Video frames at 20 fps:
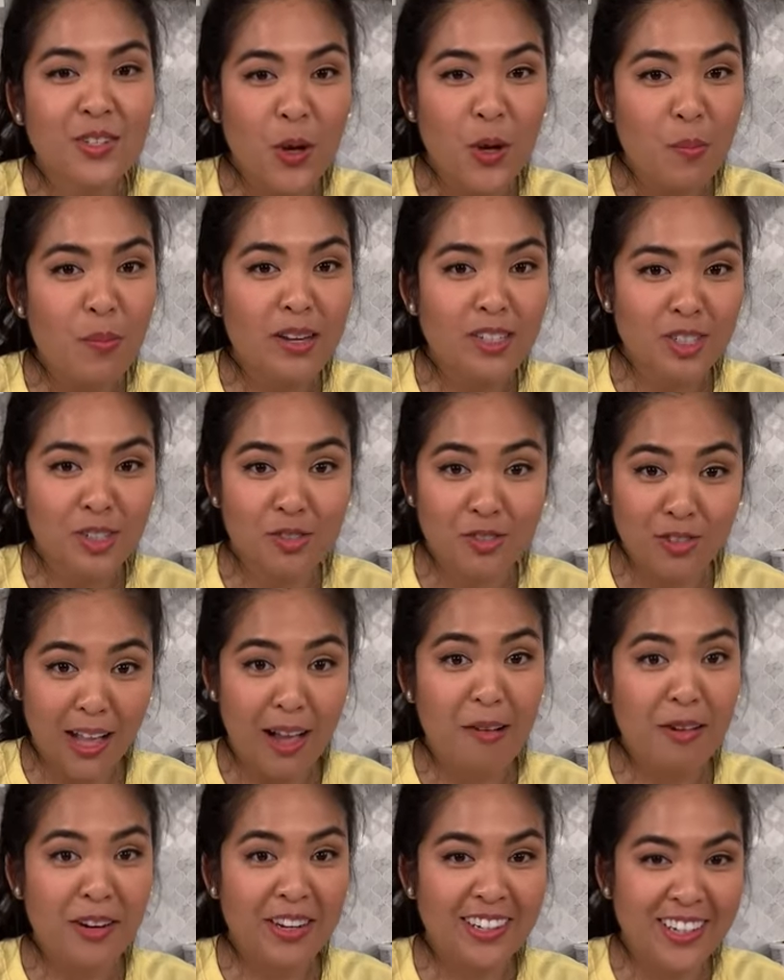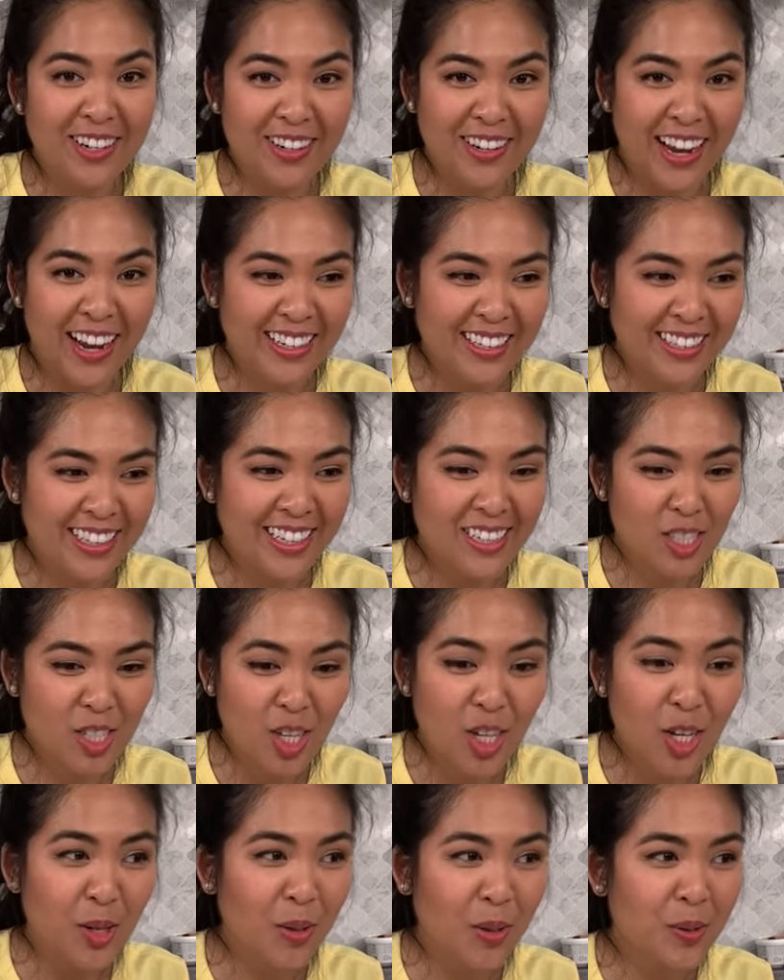measure flour incorrectly.
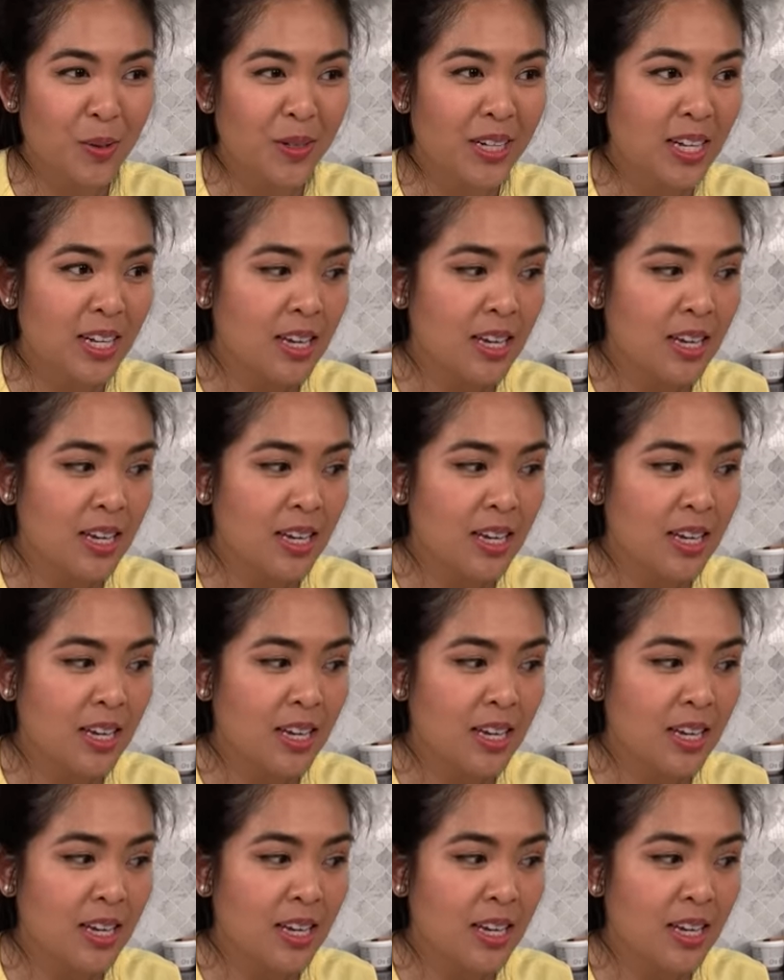Two,